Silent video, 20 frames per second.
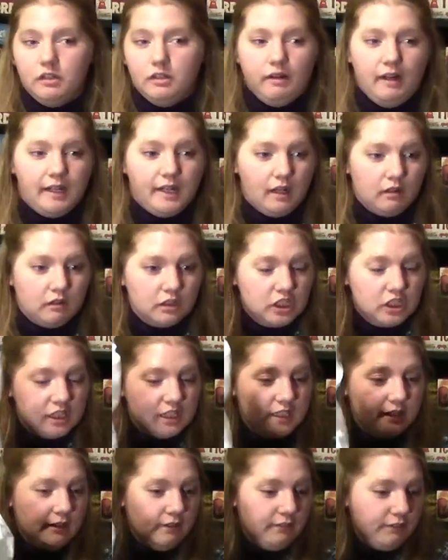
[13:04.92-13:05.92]
her right now.
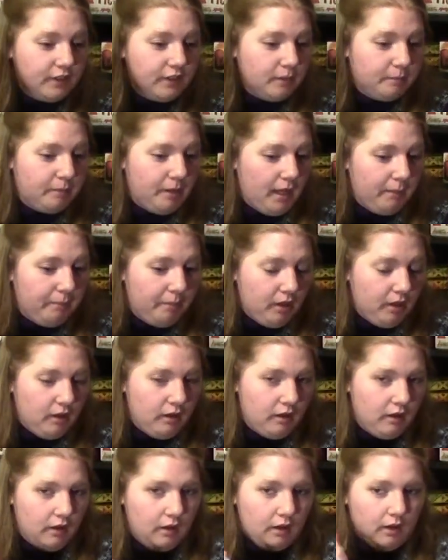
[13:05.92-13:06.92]
She's here for the paper
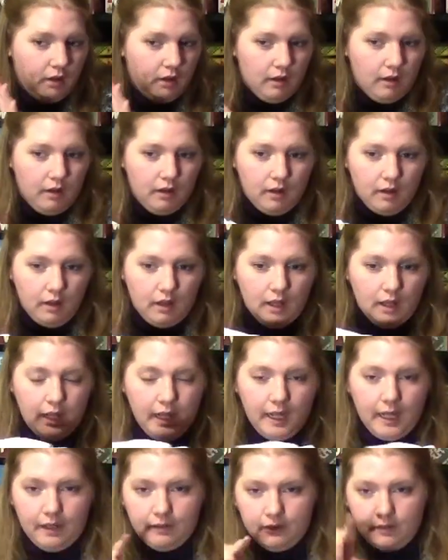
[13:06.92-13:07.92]

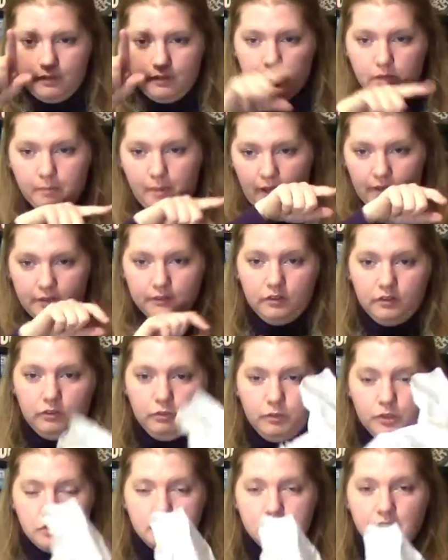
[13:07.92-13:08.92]
and the
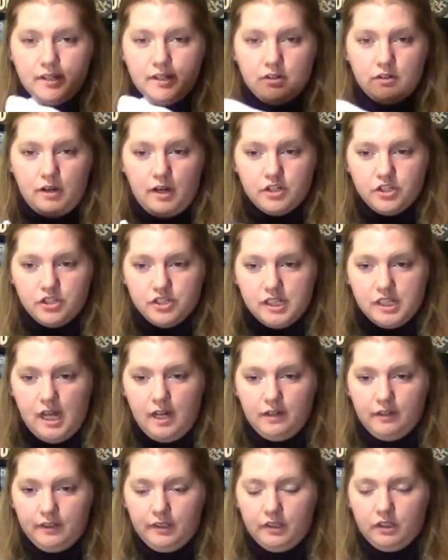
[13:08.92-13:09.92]
boxes, which means I know just
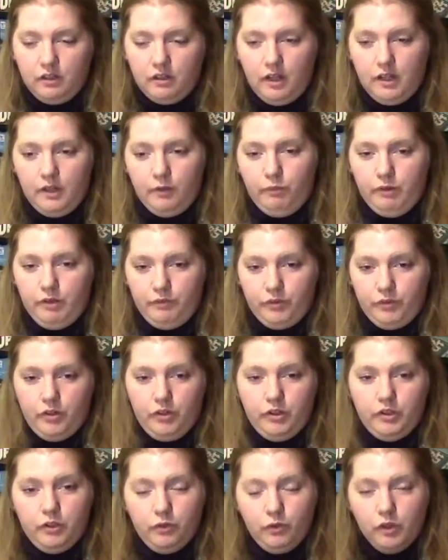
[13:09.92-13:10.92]
how to get it with
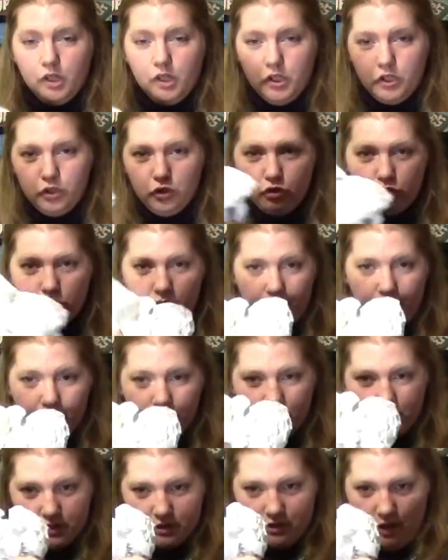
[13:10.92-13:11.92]
her. You
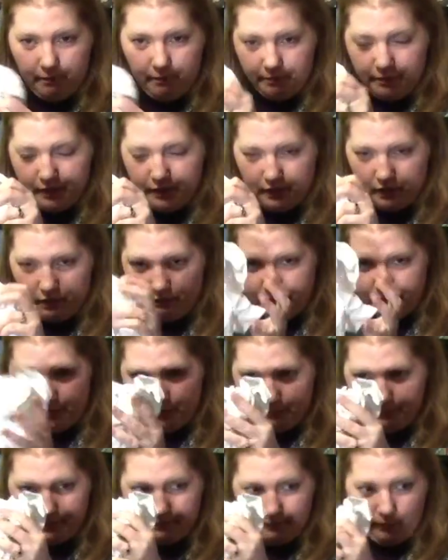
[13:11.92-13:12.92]
crumple this up in a
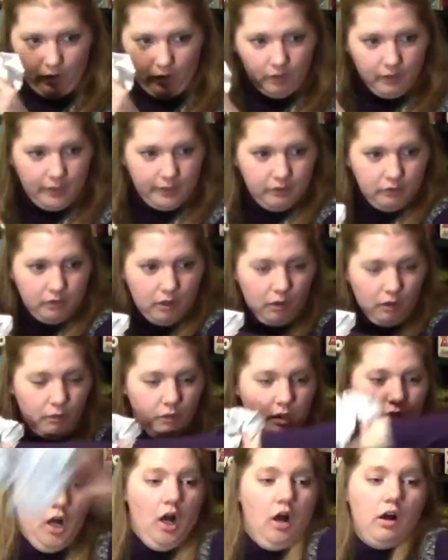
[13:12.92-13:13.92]
really big ball, and you
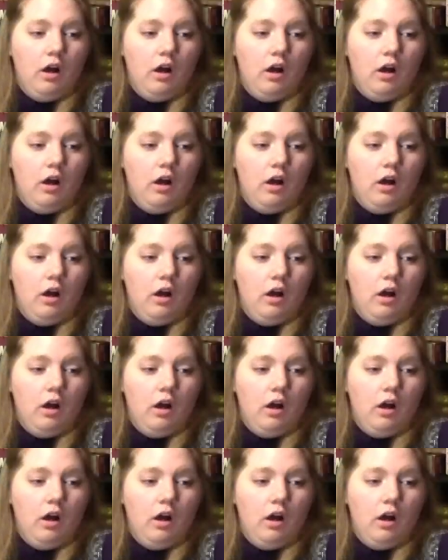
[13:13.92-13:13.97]
go,